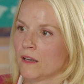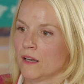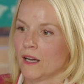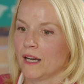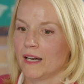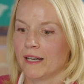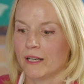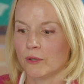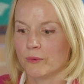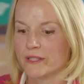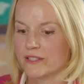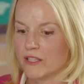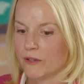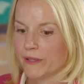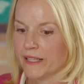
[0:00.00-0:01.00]

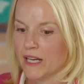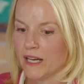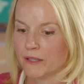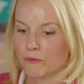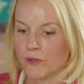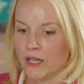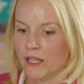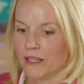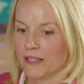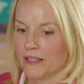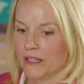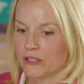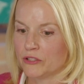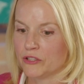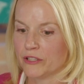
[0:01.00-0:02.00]
What's going on?
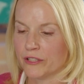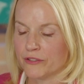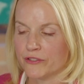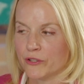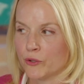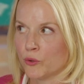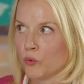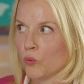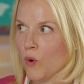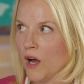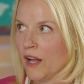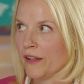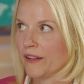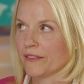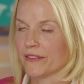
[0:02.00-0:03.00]
Well, so
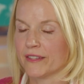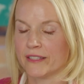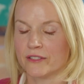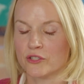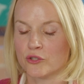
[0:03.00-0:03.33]
while the